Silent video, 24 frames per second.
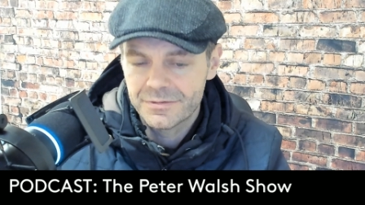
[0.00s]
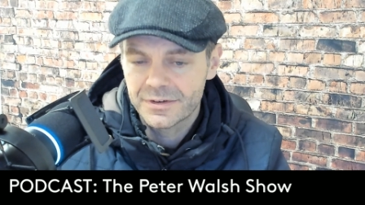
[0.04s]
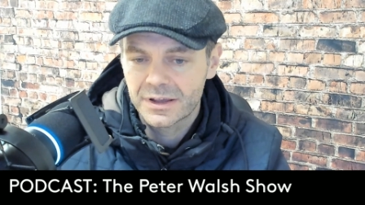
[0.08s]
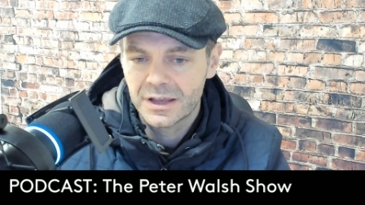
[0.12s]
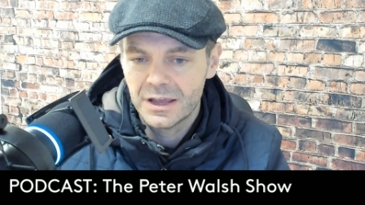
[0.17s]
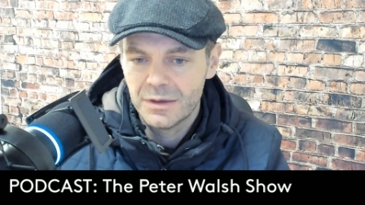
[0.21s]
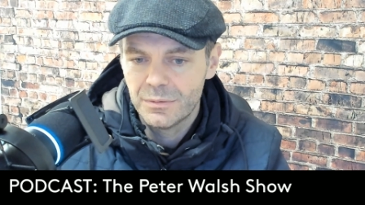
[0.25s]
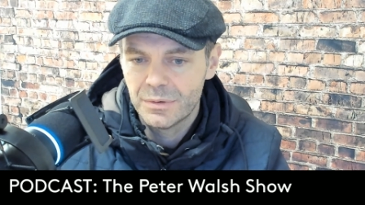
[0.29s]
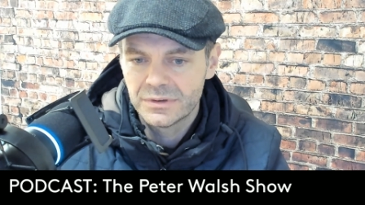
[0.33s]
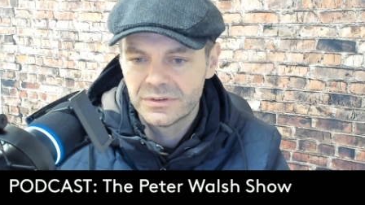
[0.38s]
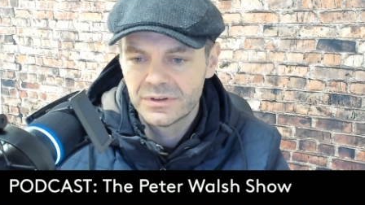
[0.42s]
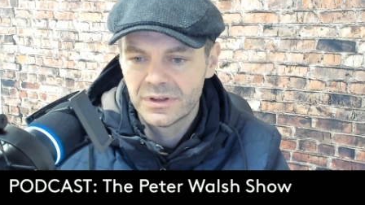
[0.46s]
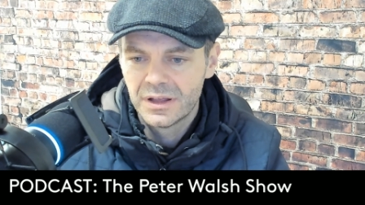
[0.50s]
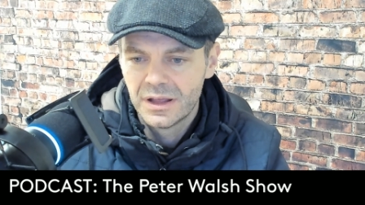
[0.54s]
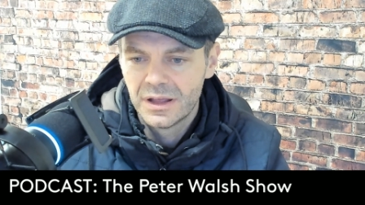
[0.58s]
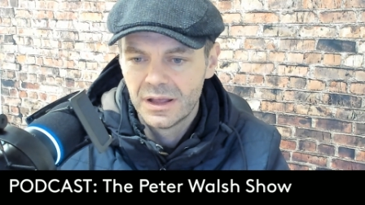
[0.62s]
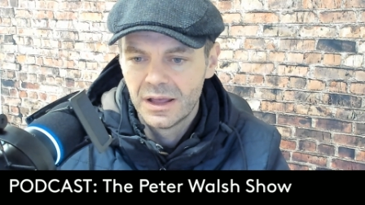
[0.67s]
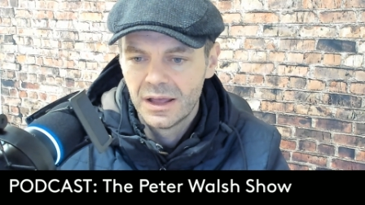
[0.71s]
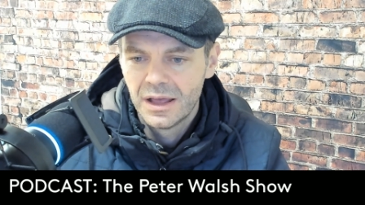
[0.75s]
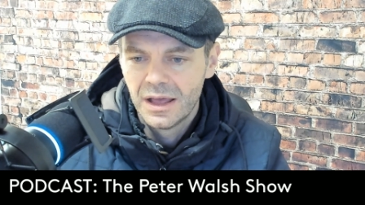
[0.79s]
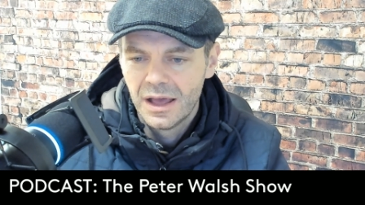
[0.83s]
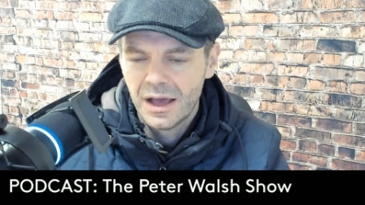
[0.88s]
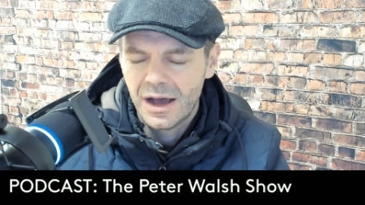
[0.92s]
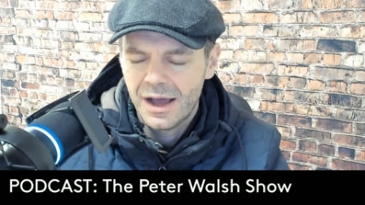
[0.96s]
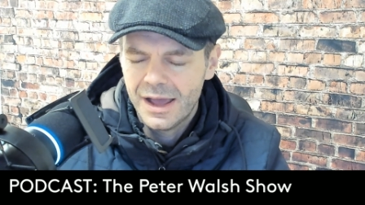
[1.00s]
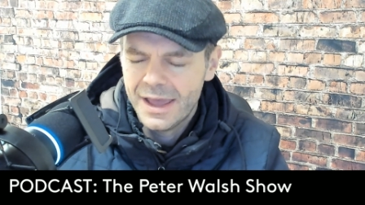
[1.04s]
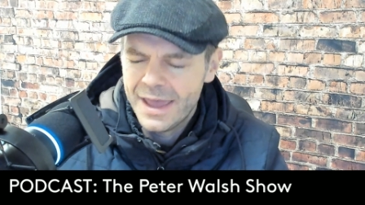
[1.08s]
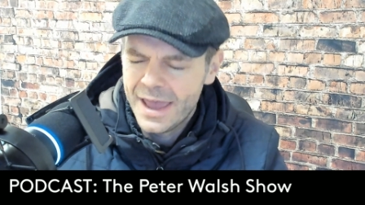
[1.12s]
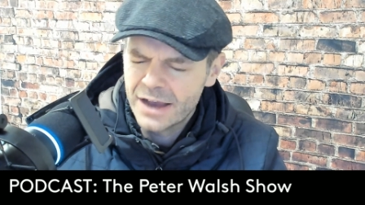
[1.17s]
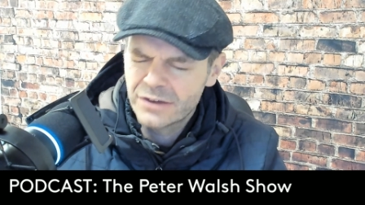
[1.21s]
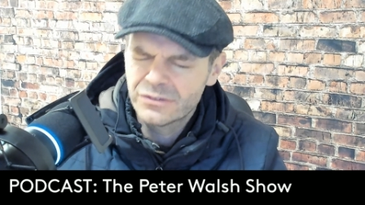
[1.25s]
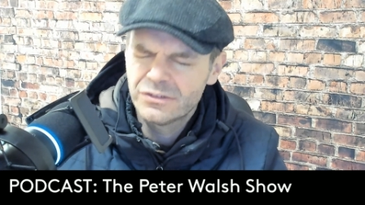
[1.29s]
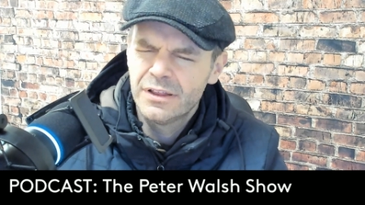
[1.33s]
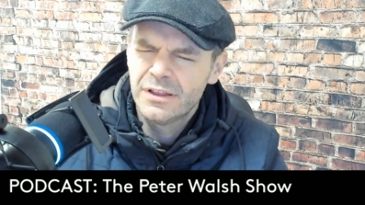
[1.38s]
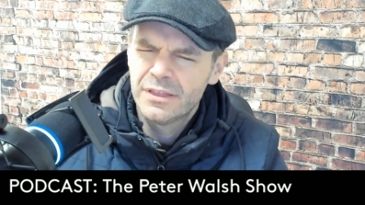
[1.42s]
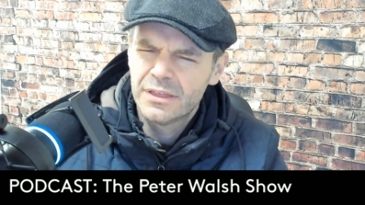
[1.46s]
He went, I
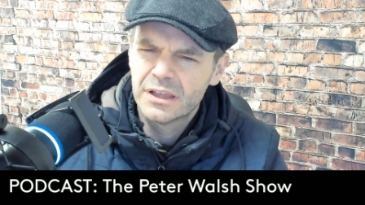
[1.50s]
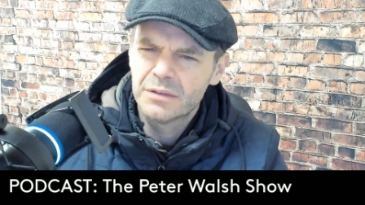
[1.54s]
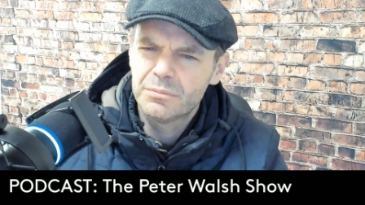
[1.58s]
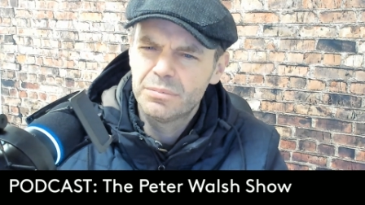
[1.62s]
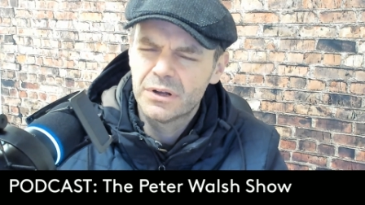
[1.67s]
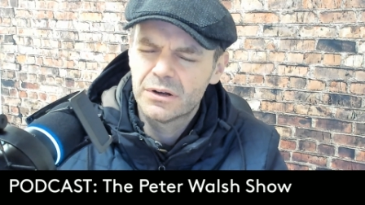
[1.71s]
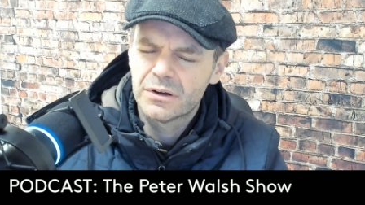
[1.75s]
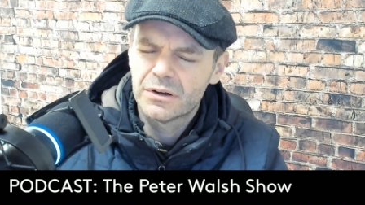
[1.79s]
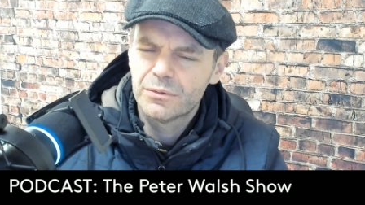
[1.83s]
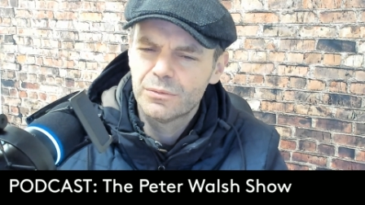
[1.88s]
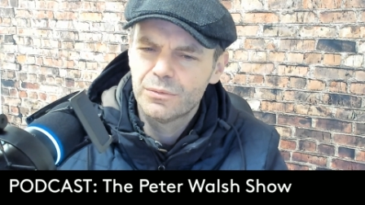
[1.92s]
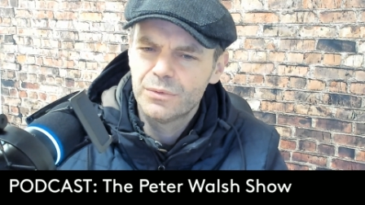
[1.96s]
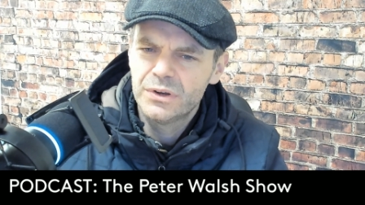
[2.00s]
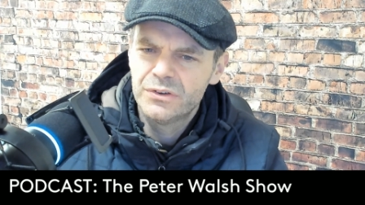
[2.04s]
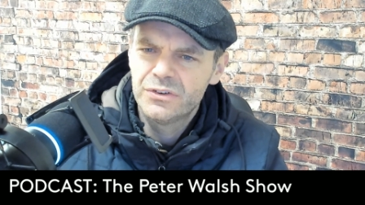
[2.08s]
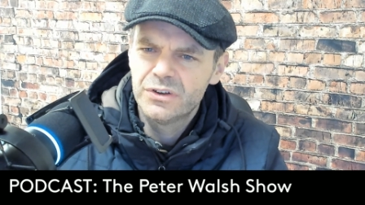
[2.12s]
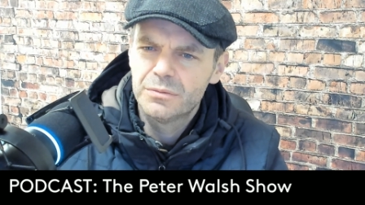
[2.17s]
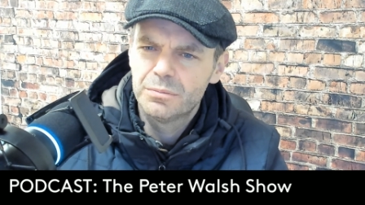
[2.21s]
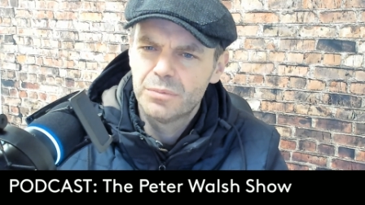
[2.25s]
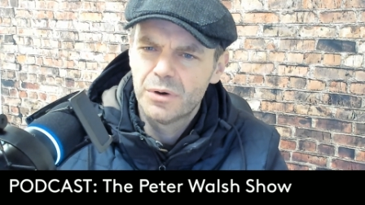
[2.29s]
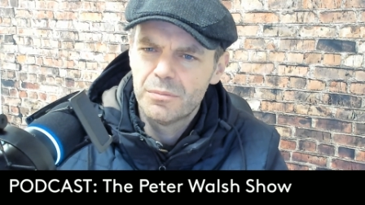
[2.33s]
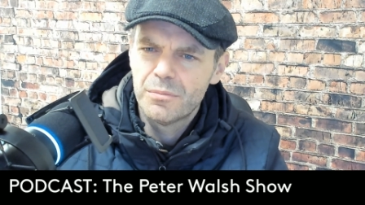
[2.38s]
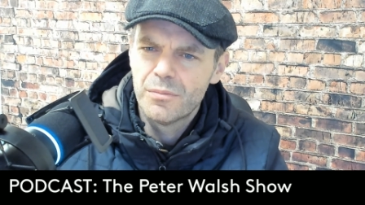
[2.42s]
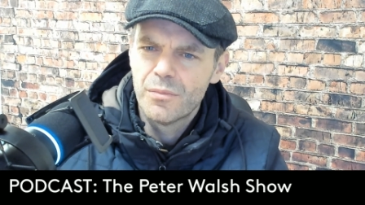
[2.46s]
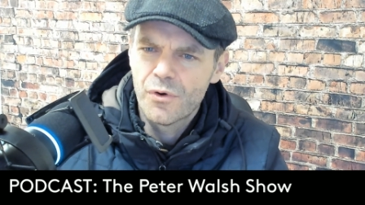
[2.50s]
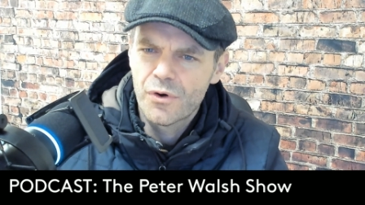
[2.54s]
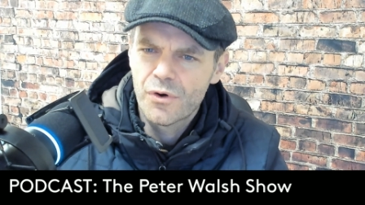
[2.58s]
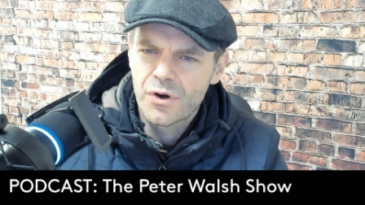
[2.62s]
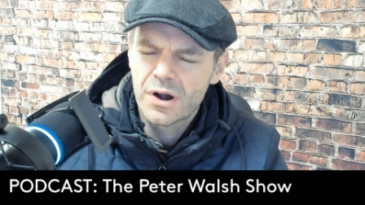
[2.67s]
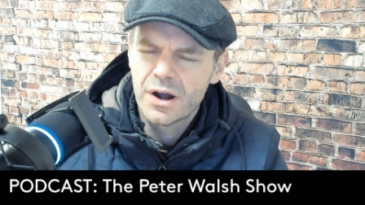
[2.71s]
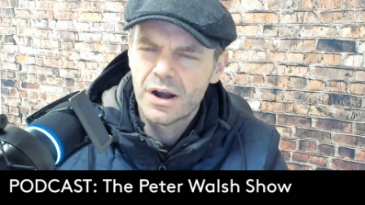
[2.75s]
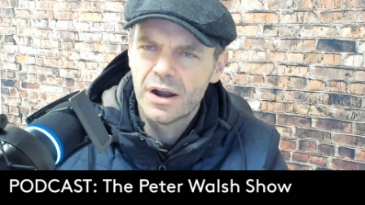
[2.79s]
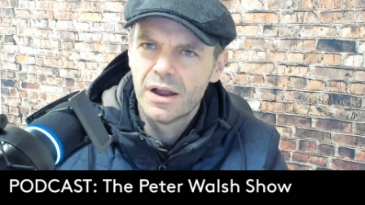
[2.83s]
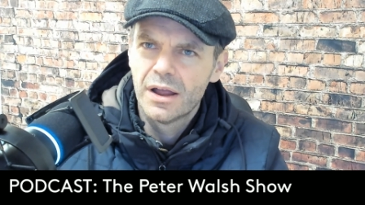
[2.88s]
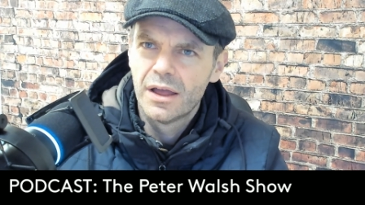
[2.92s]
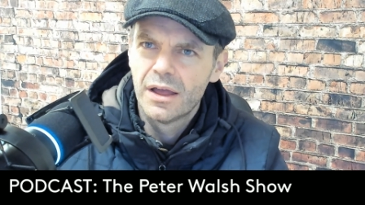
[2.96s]
actually think, Peter, we should put
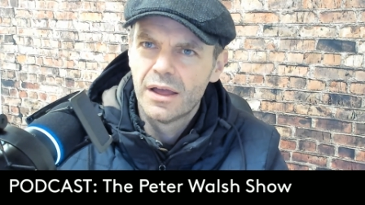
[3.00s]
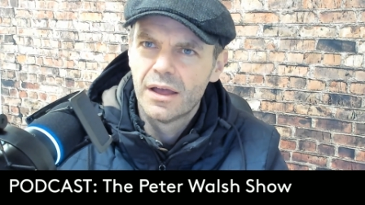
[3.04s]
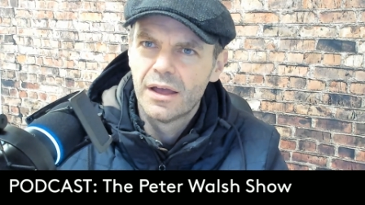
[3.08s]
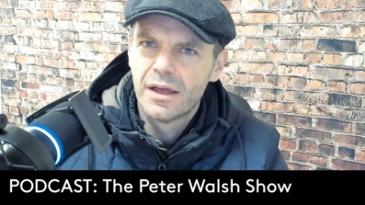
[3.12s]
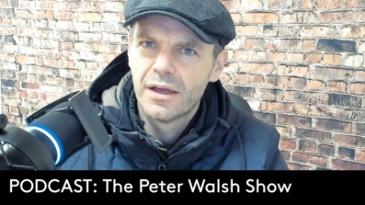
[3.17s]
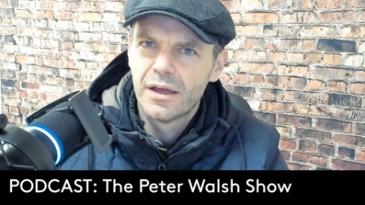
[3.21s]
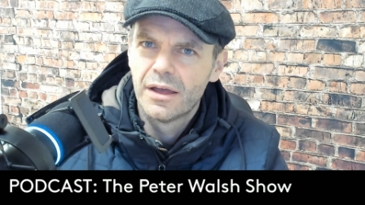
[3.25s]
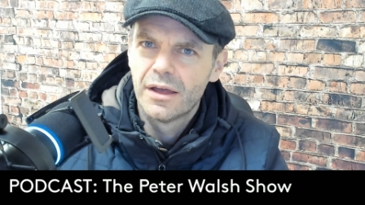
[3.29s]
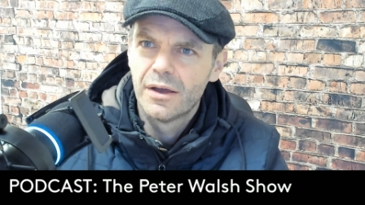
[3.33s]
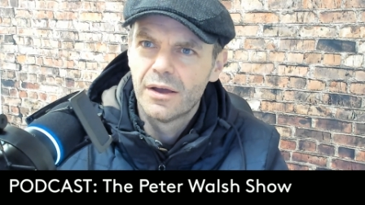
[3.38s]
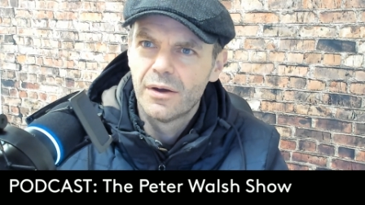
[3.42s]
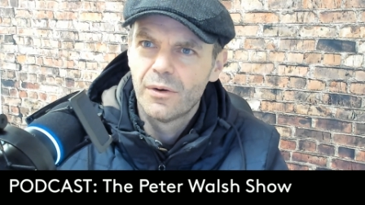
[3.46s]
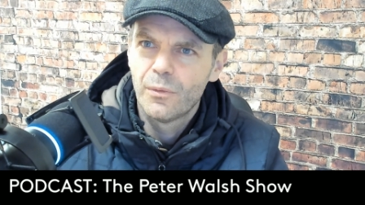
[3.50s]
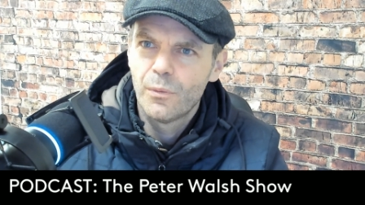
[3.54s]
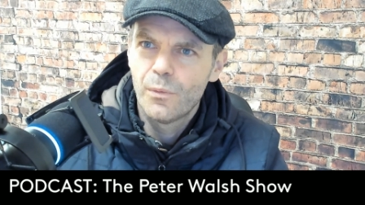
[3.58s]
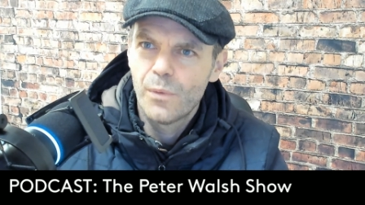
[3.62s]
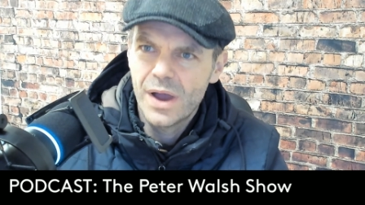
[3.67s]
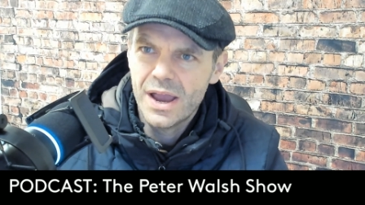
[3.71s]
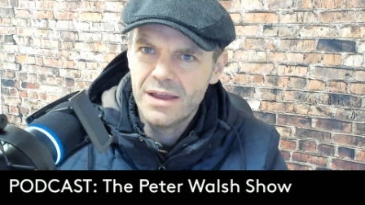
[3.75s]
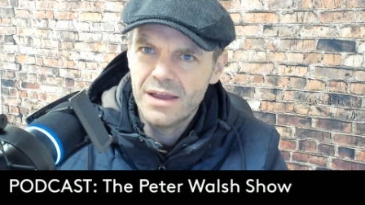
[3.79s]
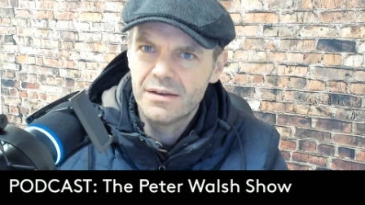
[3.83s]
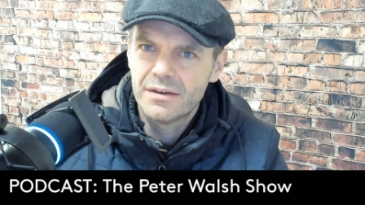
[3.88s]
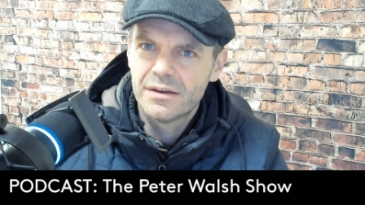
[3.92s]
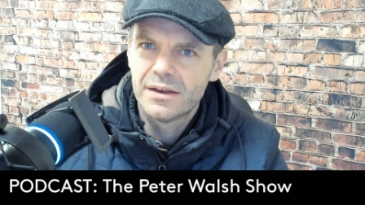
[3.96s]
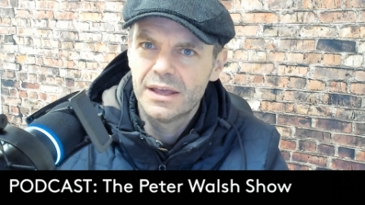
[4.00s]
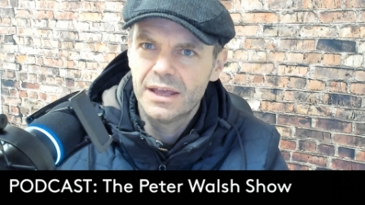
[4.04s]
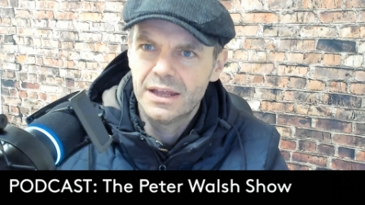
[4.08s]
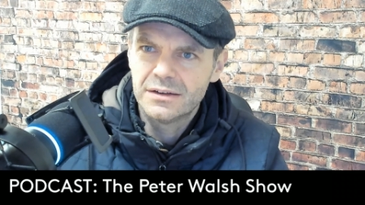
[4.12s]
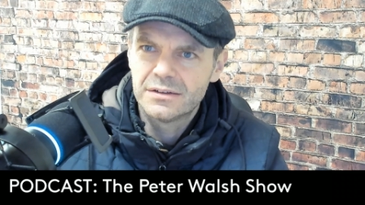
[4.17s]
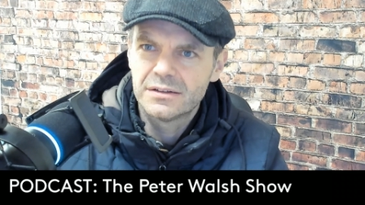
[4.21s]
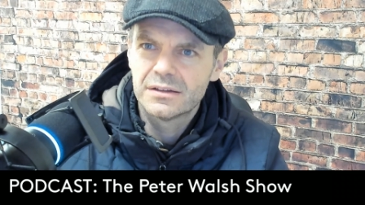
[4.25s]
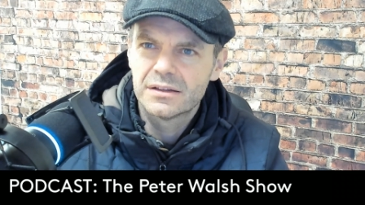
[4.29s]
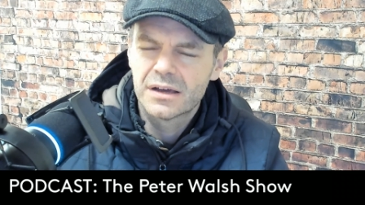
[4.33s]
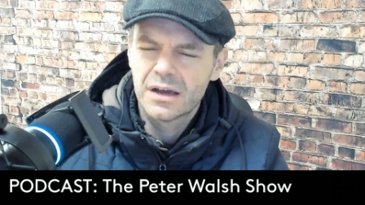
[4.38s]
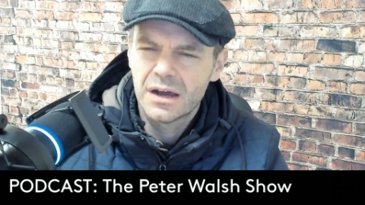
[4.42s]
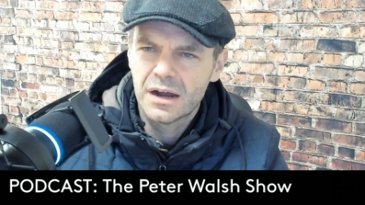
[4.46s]
more weight into
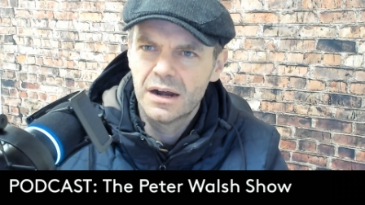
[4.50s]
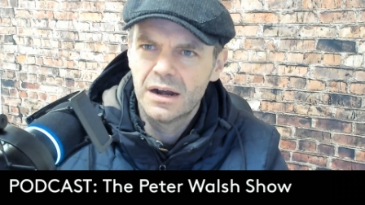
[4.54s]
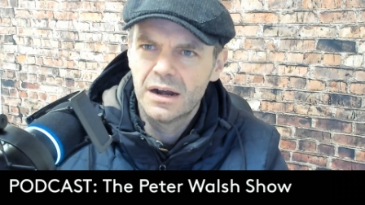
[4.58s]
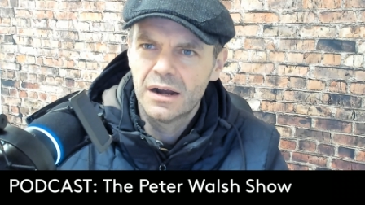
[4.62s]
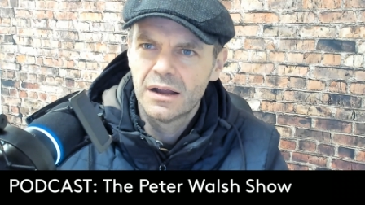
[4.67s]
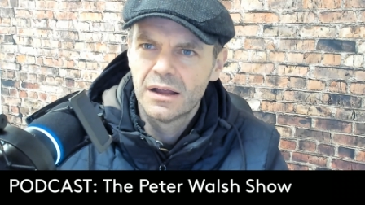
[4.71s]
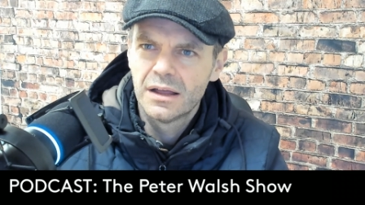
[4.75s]
the car.